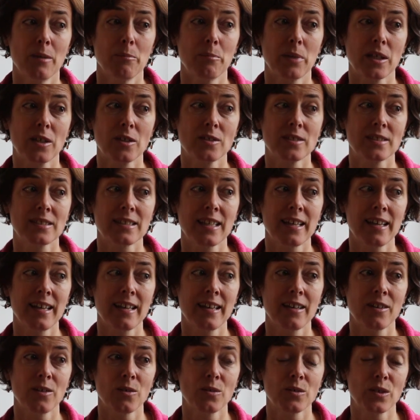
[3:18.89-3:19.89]
because
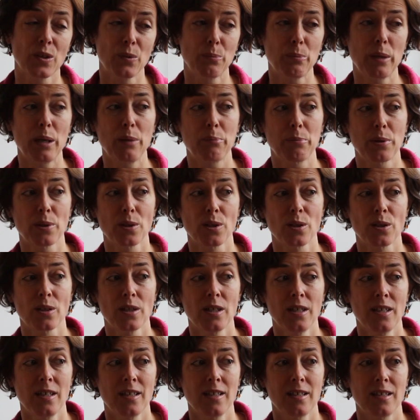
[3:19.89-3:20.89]
there, although
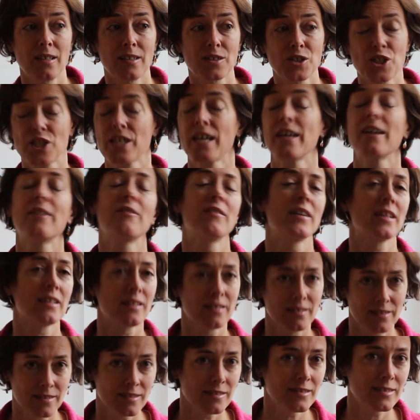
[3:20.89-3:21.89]
people are
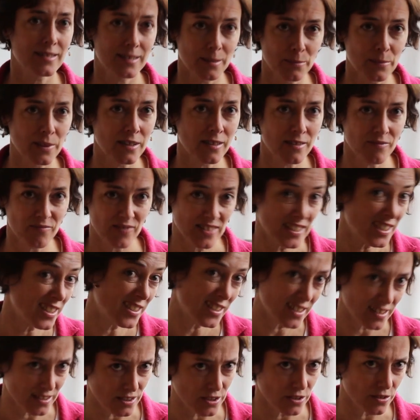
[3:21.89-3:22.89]
sharing similar
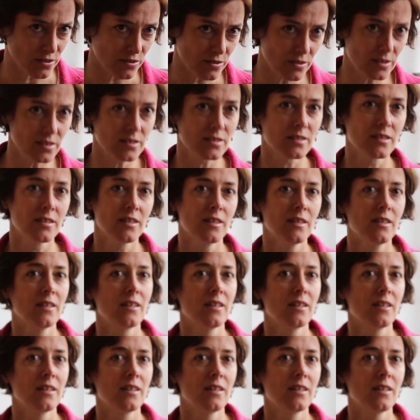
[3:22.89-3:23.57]
vicissitudes,